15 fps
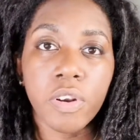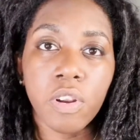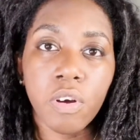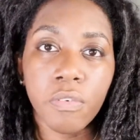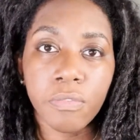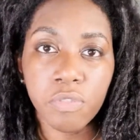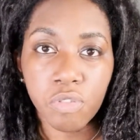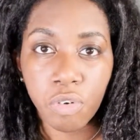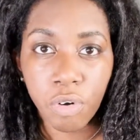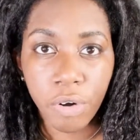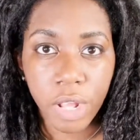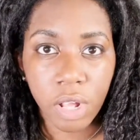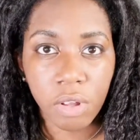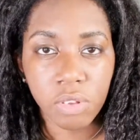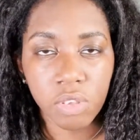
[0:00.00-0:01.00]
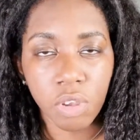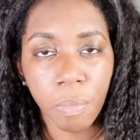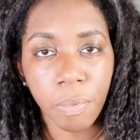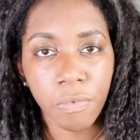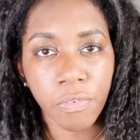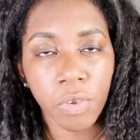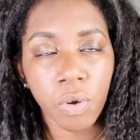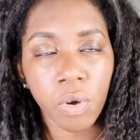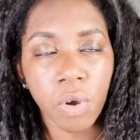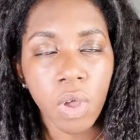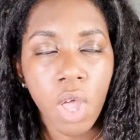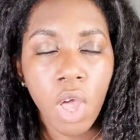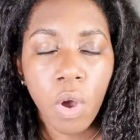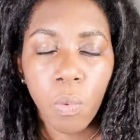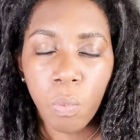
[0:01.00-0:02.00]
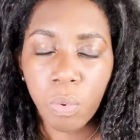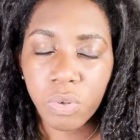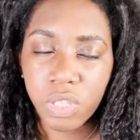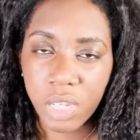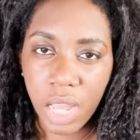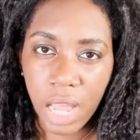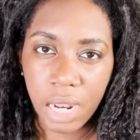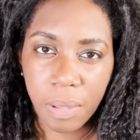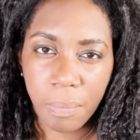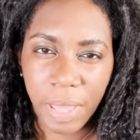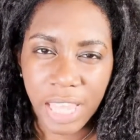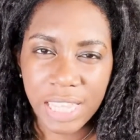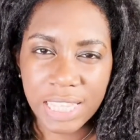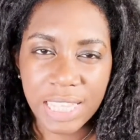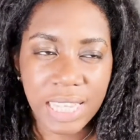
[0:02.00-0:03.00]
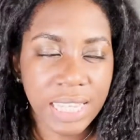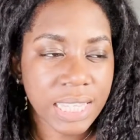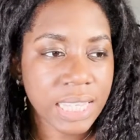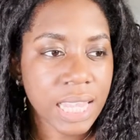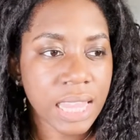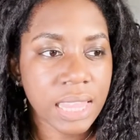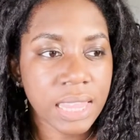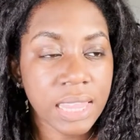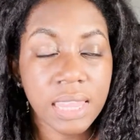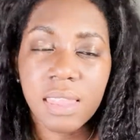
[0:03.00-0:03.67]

lot of drawing on top of your watercolor paintings, then